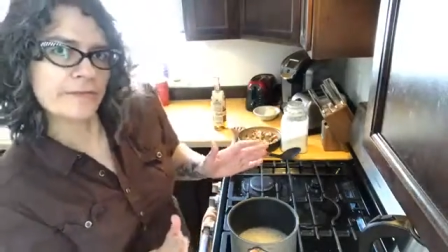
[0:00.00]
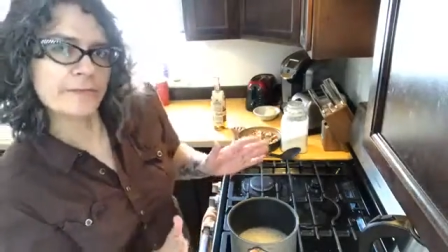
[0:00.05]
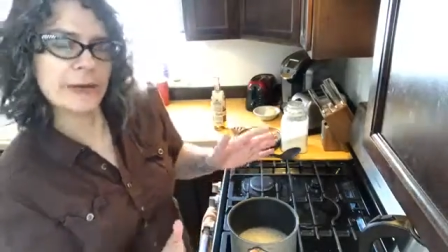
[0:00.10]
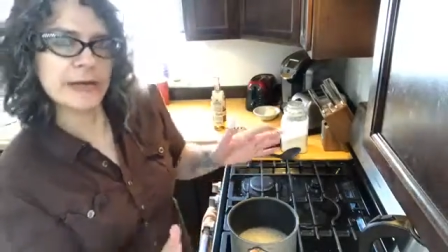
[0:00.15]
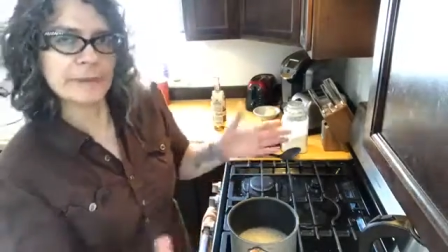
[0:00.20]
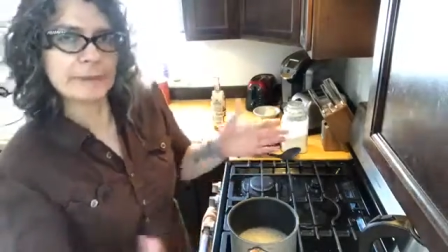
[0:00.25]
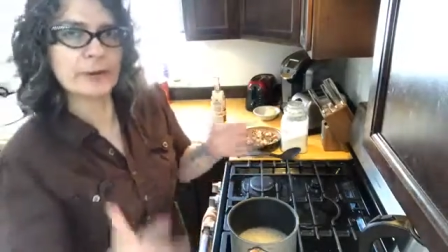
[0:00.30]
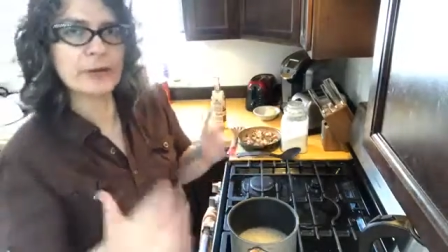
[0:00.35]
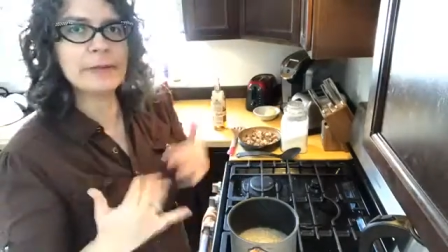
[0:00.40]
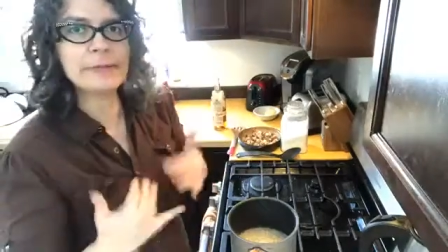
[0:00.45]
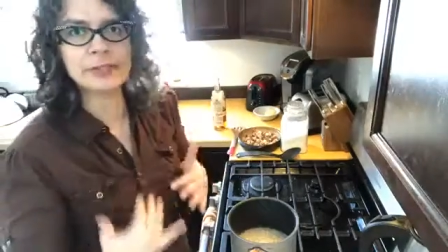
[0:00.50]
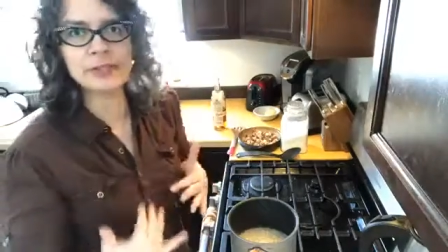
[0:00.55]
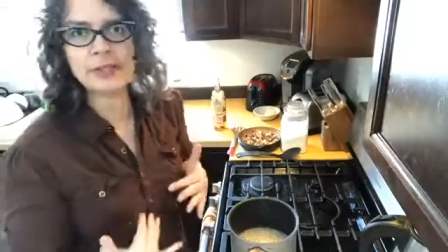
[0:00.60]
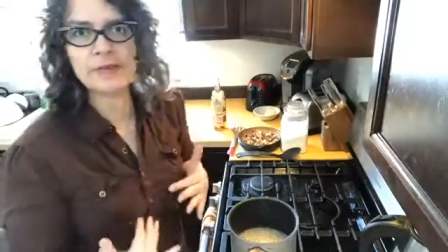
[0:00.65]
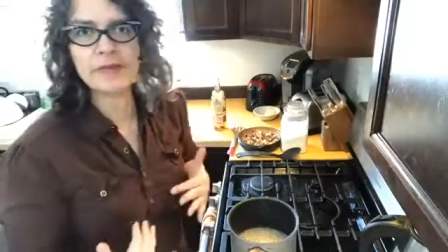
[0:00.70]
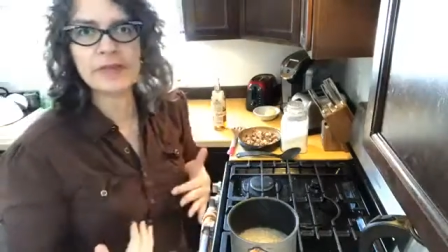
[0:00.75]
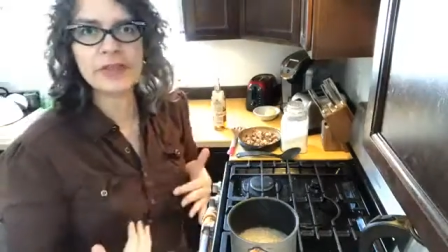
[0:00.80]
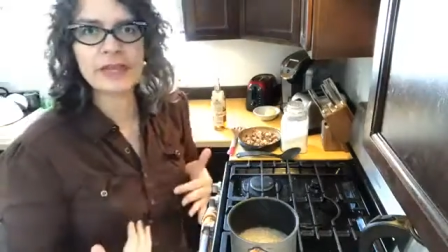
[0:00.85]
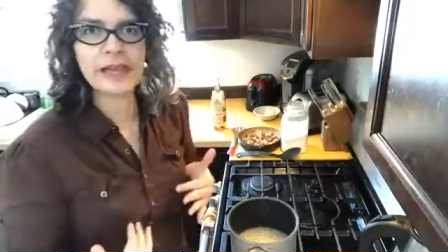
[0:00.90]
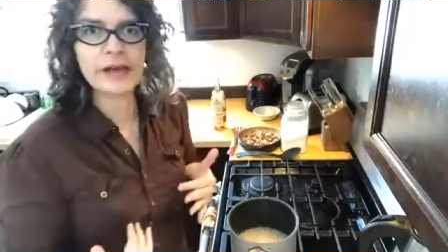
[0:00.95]
but pretty much
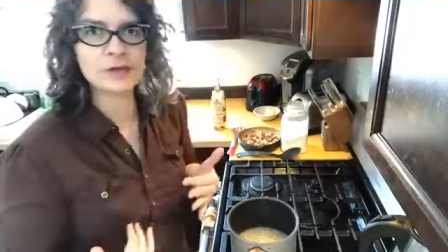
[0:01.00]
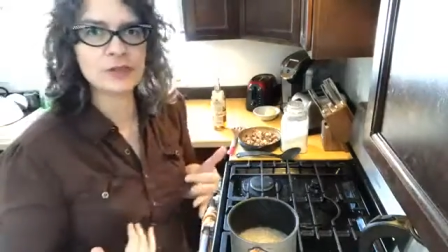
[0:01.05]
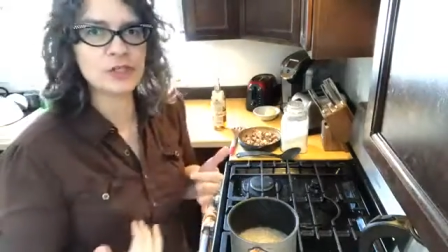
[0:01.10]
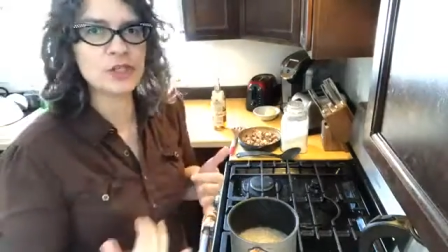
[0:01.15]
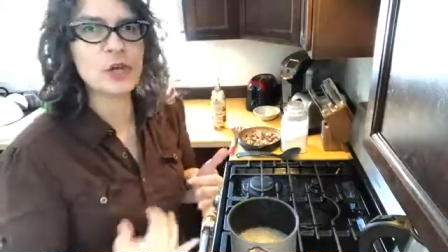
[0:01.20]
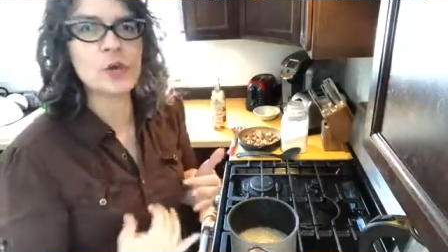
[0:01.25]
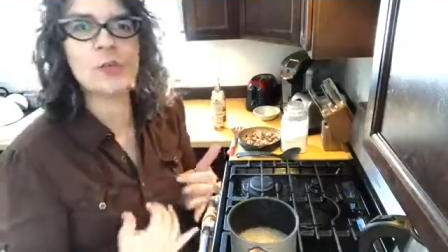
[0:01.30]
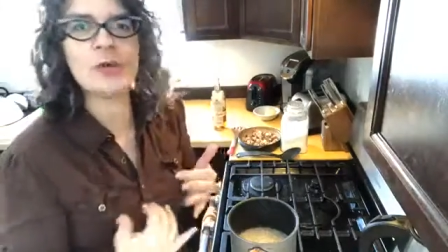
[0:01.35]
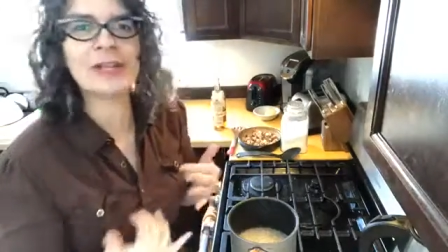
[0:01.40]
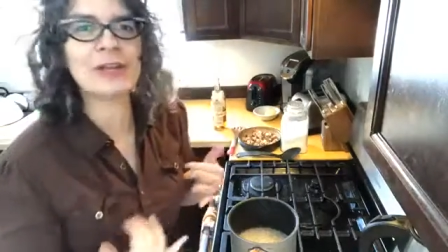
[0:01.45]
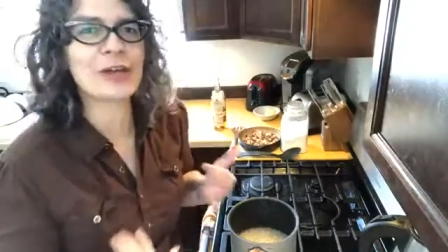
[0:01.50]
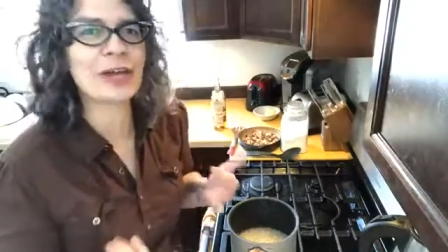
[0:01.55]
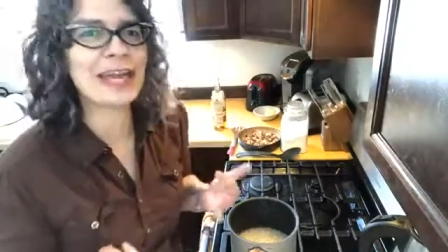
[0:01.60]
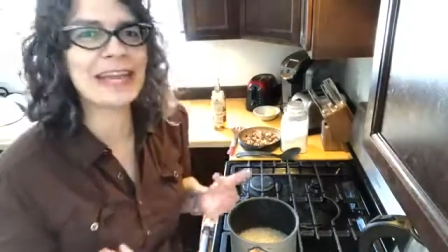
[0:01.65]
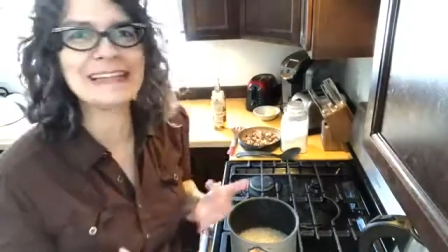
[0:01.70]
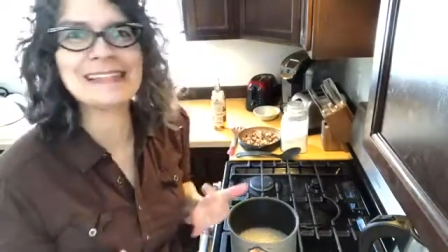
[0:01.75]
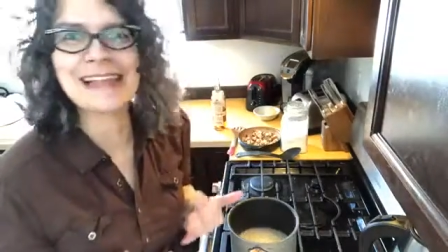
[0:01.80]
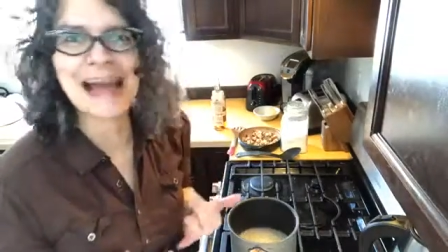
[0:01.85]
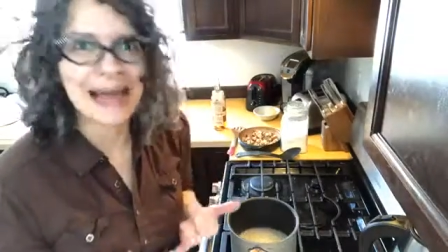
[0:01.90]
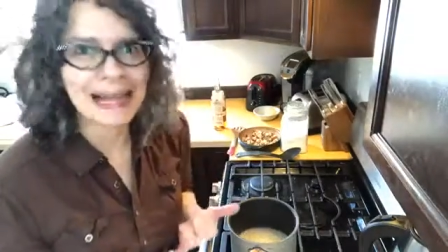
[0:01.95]
everything else, we look
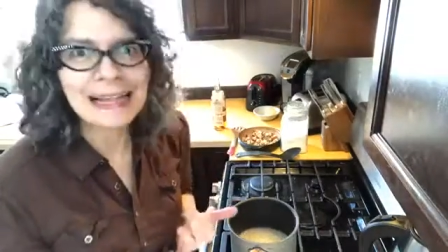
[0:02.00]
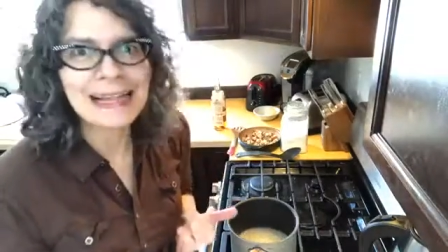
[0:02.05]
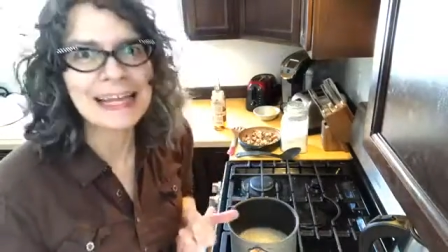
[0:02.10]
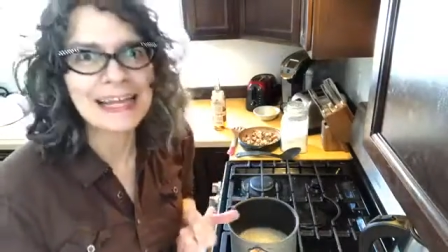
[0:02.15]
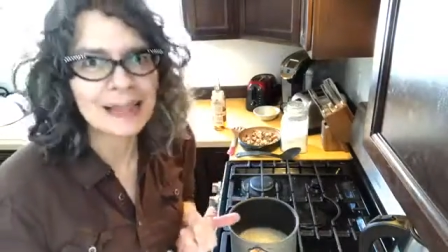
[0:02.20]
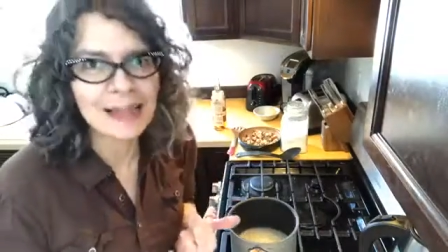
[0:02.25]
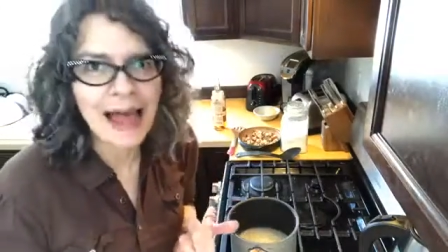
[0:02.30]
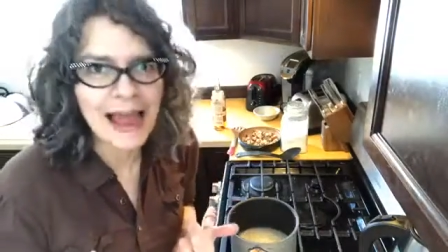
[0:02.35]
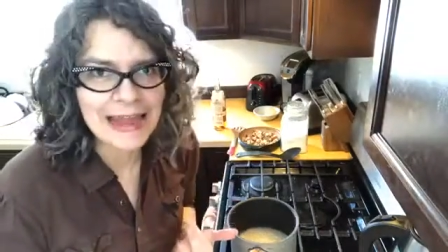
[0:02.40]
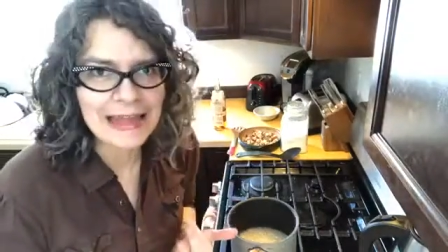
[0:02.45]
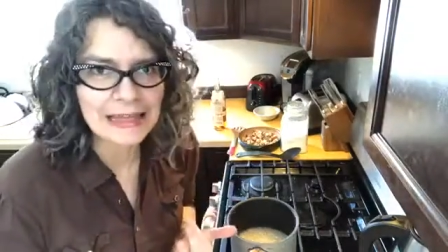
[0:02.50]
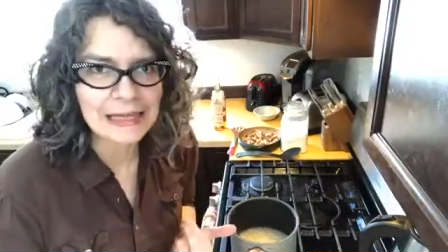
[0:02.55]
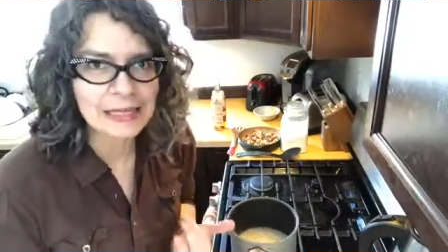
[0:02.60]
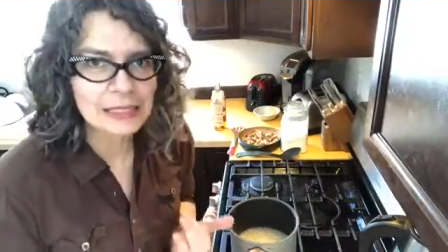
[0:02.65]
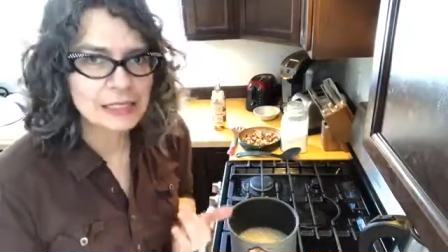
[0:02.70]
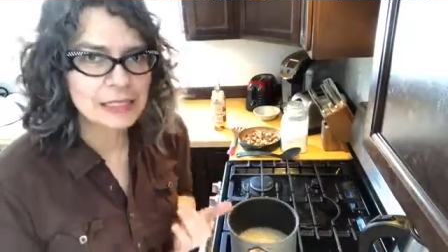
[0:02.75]
exactly alike.